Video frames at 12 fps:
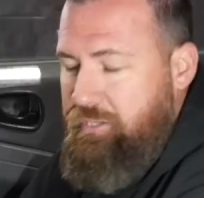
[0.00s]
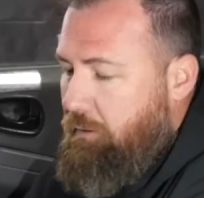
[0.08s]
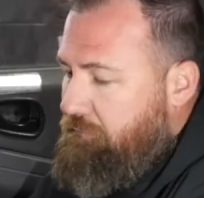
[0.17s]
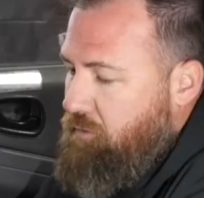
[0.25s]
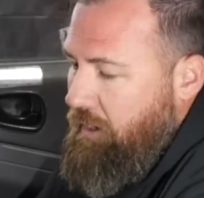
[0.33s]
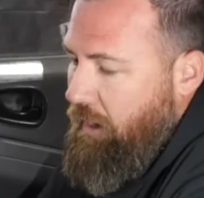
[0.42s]
So
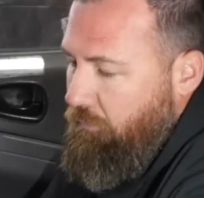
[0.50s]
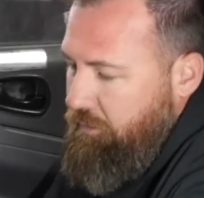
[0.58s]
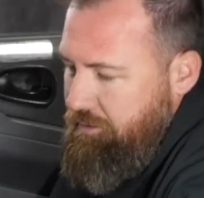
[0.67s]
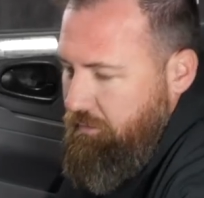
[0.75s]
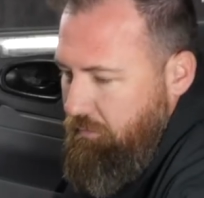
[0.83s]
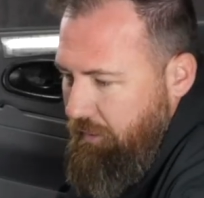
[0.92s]
now we've got our
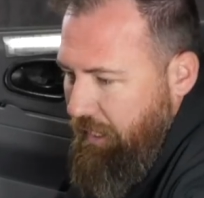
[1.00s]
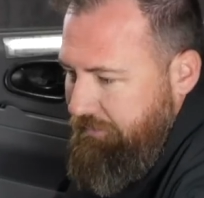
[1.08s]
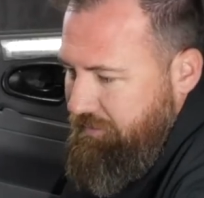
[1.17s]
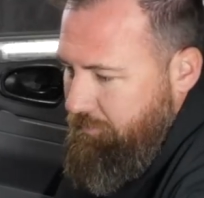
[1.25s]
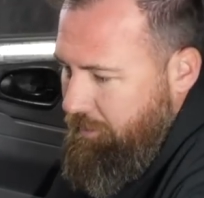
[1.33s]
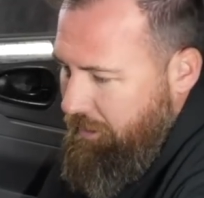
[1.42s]
original
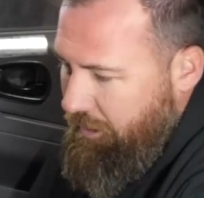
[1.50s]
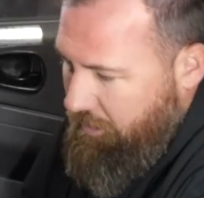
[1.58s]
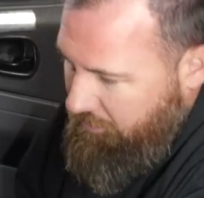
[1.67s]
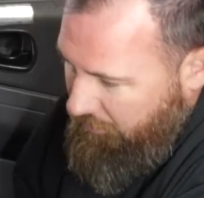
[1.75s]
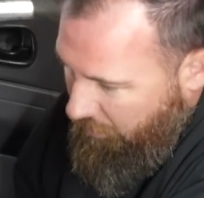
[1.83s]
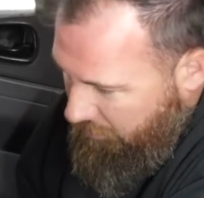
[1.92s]
altimeter
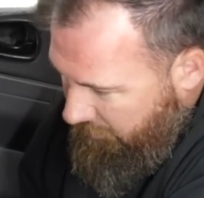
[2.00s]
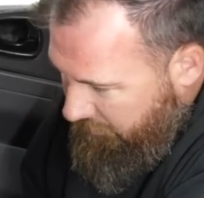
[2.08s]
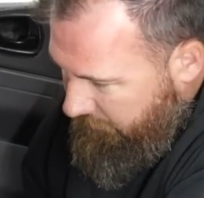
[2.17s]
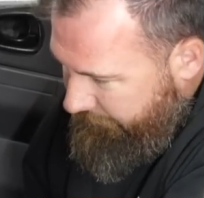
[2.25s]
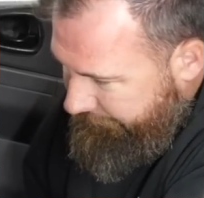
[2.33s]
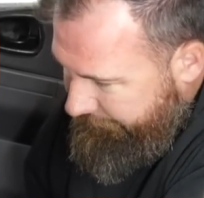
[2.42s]

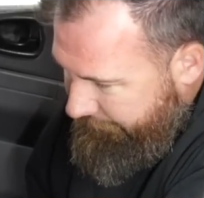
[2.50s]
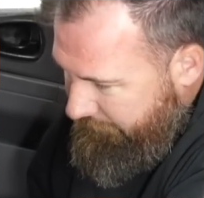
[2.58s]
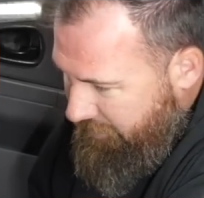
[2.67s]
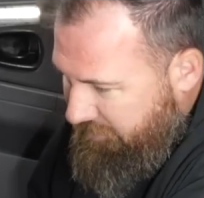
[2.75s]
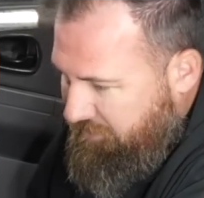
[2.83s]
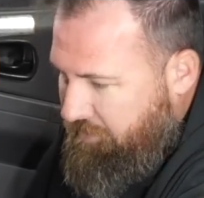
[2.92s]
clock
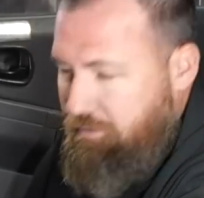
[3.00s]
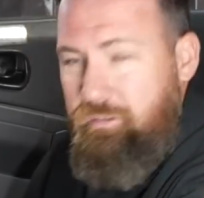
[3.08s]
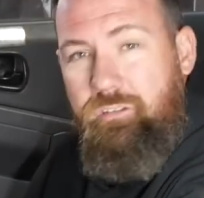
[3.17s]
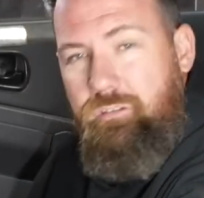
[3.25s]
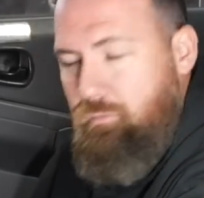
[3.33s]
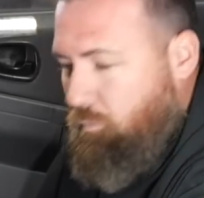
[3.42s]
MISC
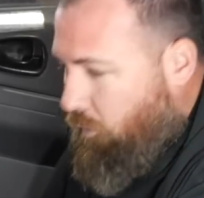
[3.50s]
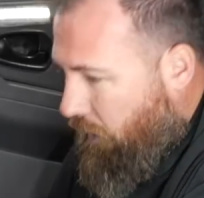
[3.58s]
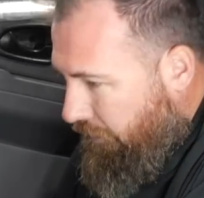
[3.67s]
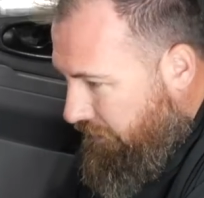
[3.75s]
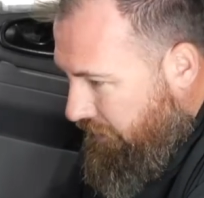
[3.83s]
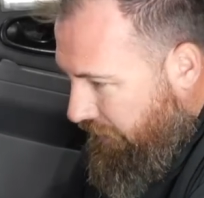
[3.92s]

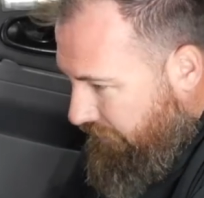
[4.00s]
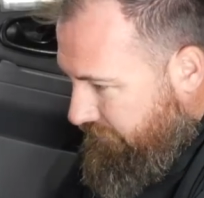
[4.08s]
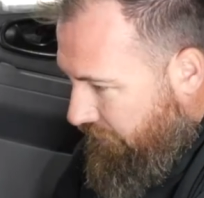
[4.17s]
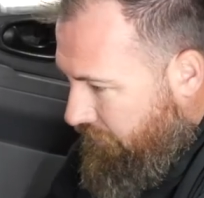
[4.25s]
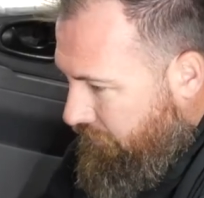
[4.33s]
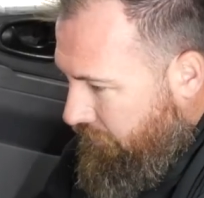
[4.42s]
wiring
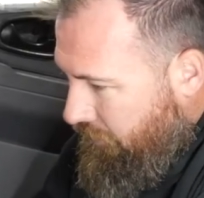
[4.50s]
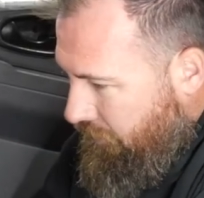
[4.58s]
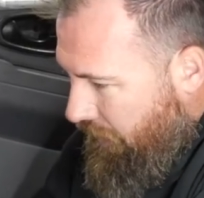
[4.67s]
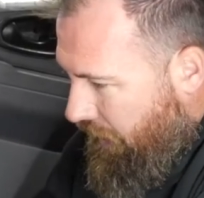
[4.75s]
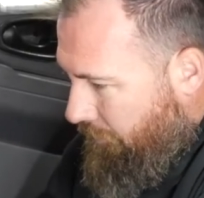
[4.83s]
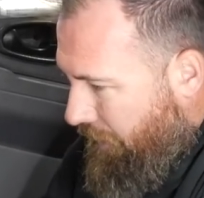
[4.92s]
connector.
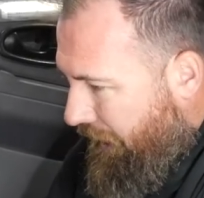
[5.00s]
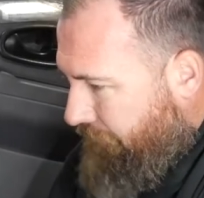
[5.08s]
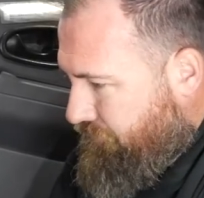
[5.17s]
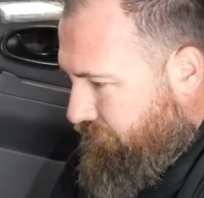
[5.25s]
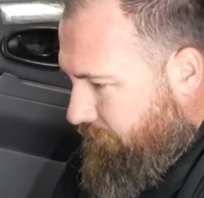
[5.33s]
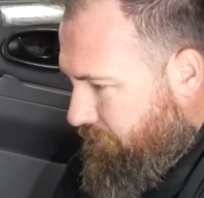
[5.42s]
I
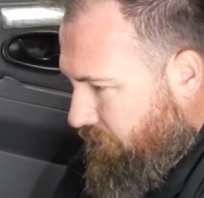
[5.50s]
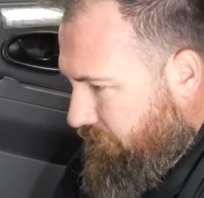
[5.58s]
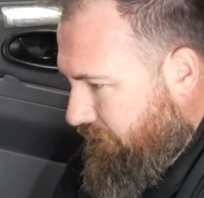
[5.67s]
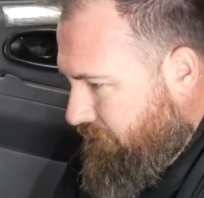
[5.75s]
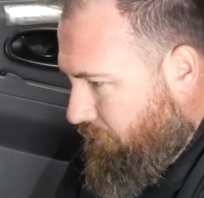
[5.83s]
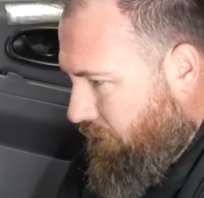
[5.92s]
have stripped all
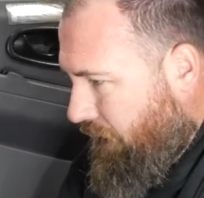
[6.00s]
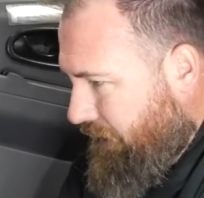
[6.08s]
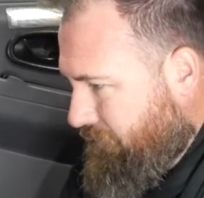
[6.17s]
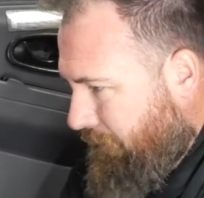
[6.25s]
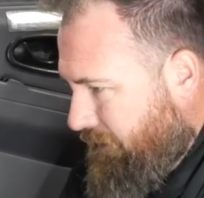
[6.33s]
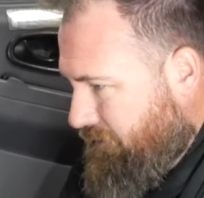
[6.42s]
6
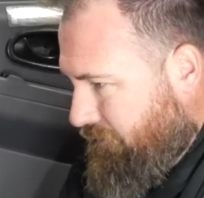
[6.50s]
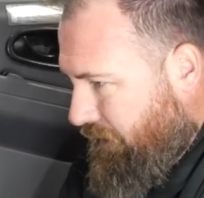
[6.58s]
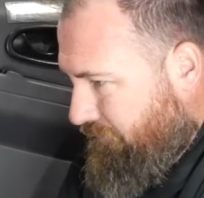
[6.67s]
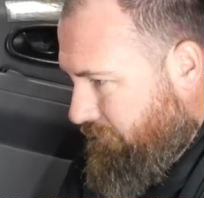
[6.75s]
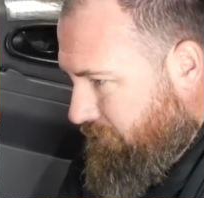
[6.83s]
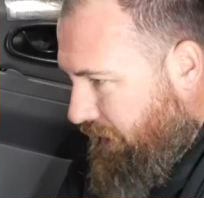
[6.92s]
wires, make sure
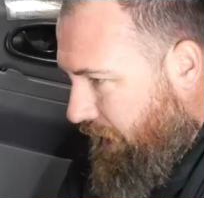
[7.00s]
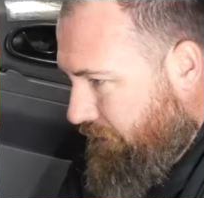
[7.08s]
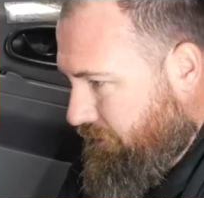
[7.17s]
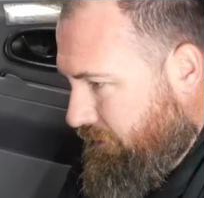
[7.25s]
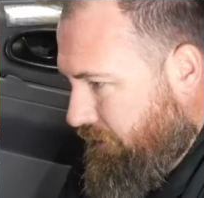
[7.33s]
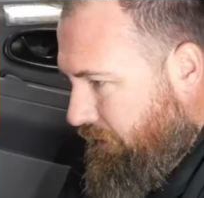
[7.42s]
none of them
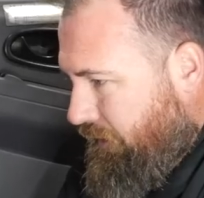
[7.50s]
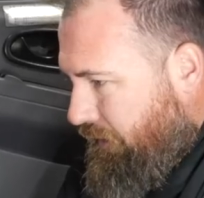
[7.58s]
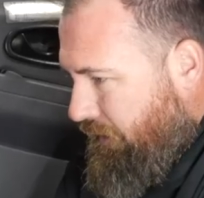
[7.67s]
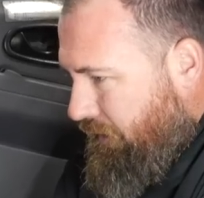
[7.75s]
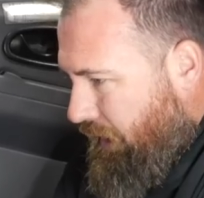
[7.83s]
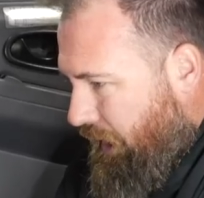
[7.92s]
touch,
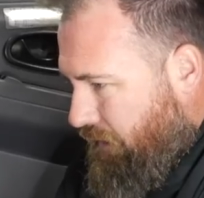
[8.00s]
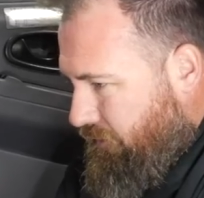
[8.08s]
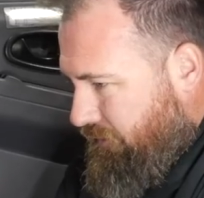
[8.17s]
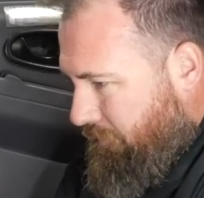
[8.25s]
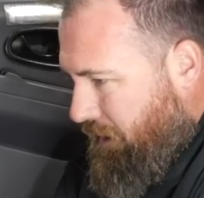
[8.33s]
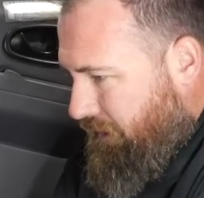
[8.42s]

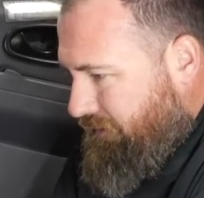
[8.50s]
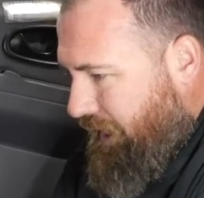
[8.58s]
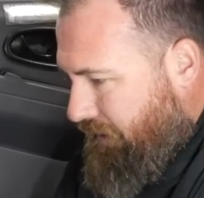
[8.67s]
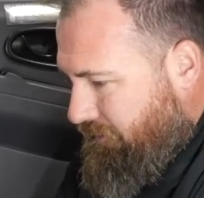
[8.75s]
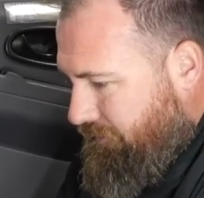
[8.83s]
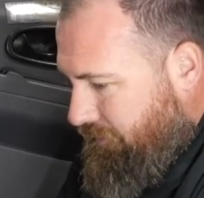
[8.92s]
because I'm going to
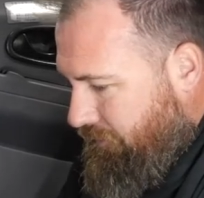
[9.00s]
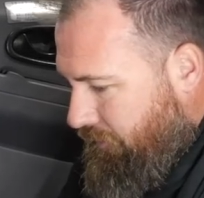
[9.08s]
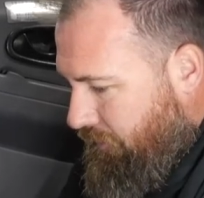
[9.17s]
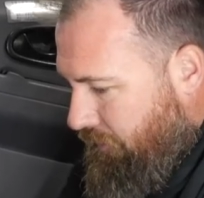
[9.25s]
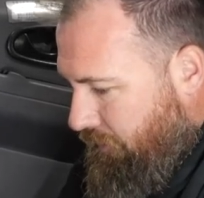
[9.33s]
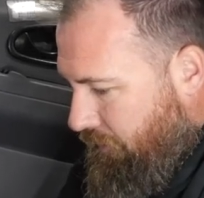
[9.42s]
test
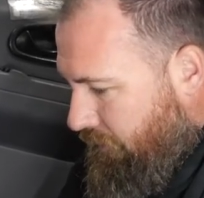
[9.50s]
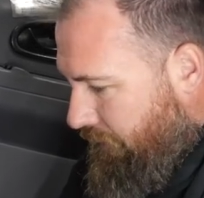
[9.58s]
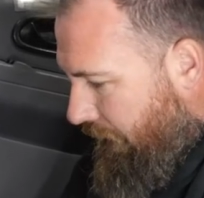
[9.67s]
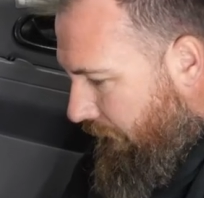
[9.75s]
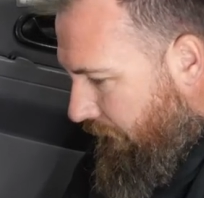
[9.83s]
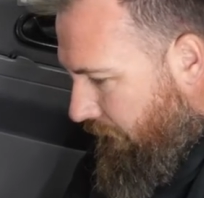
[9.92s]

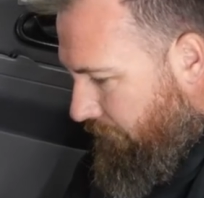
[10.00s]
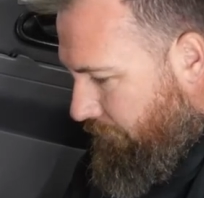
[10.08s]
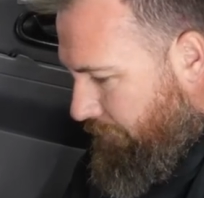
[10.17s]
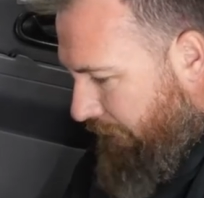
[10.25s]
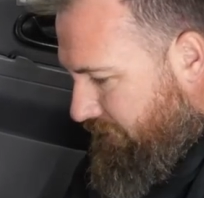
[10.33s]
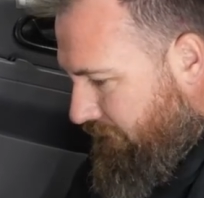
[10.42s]

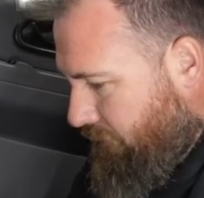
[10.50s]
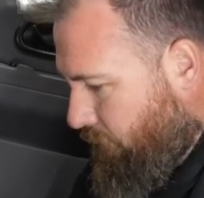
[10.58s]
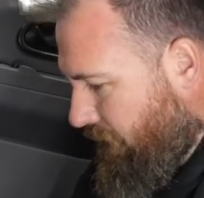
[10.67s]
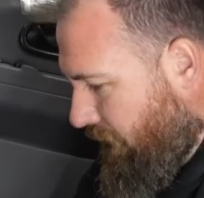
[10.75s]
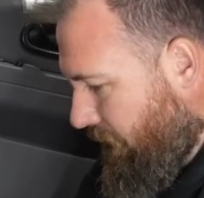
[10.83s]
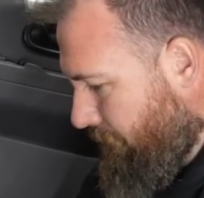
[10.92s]
basically
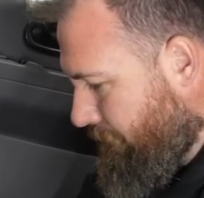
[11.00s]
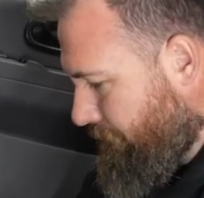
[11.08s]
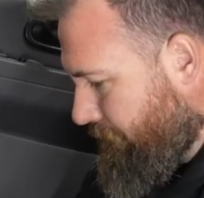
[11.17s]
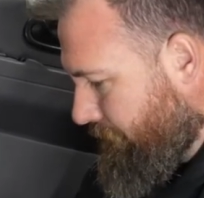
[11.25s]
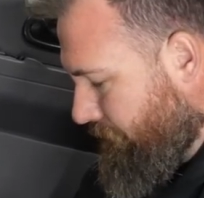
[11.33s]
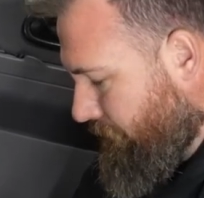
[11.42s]
with a
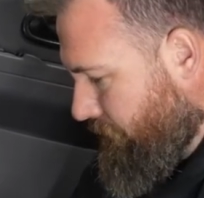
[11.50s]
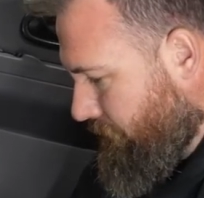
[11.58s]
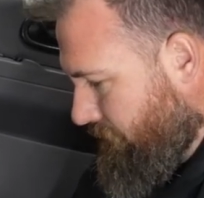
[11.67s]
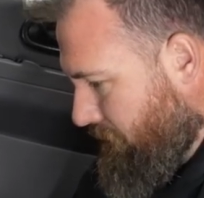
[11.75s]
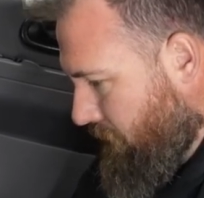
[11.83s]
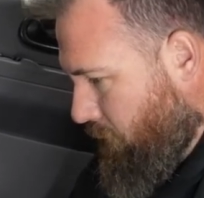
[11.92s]

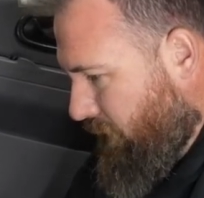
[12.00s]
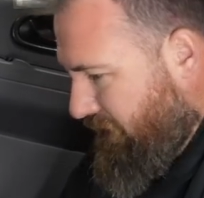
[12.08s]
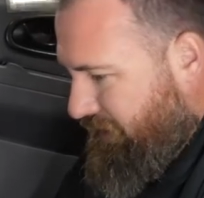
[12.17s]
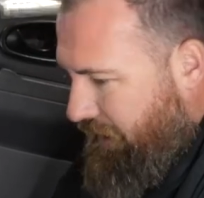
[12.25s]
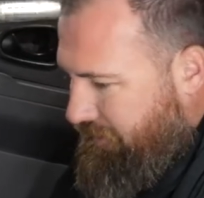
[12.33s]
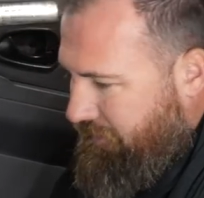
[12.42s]

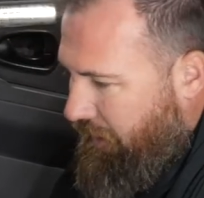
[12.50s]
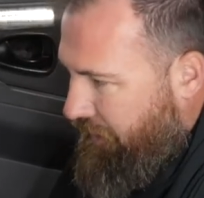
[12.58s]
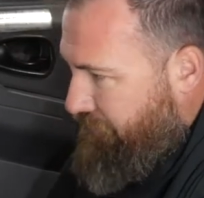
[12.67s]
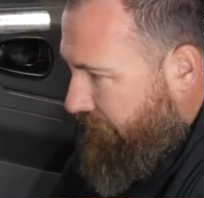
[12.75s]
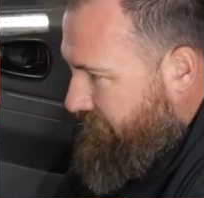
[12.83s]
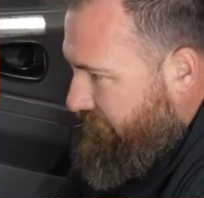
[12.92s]
test light
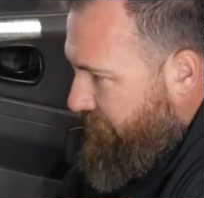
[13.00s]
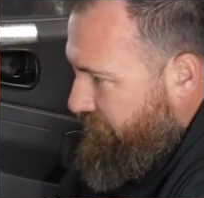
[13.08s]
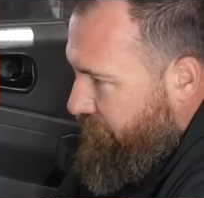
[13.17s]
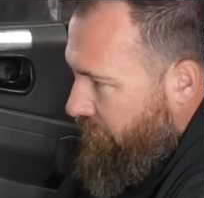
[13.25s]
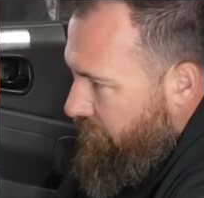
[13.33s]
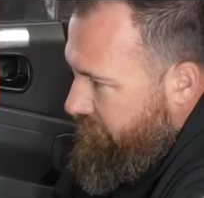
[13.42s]
effectively
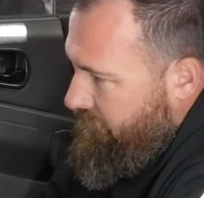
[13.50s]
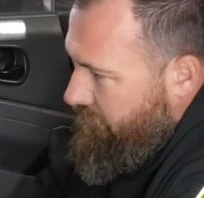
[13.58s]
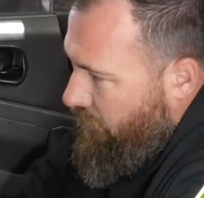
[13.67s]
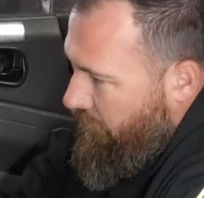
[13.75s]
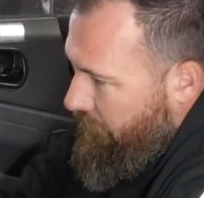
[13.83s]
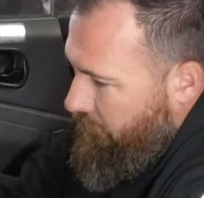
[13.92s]
first.
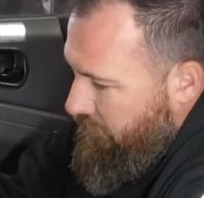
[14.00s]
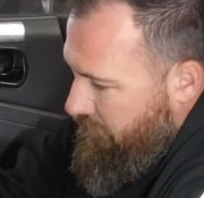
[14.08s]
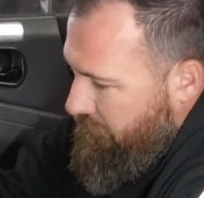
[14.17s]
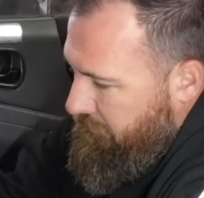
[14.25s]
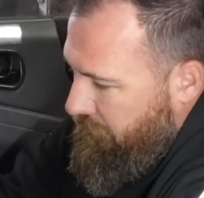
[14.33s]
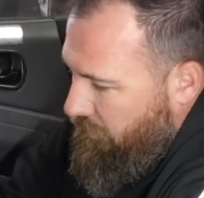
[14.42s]
All I'm
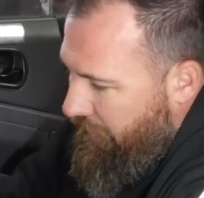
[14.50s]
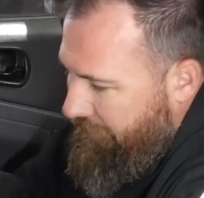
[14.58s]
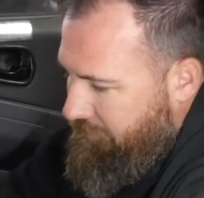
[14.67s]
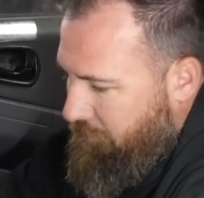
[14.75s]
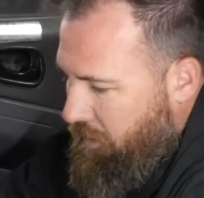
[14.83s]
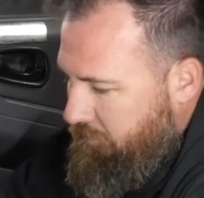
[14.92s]
looking for
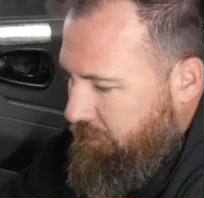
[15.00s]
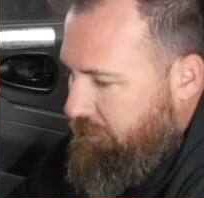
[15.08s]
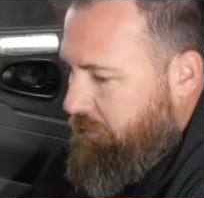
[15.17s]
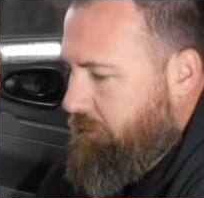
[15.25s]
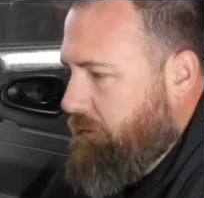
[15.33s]
at the moment,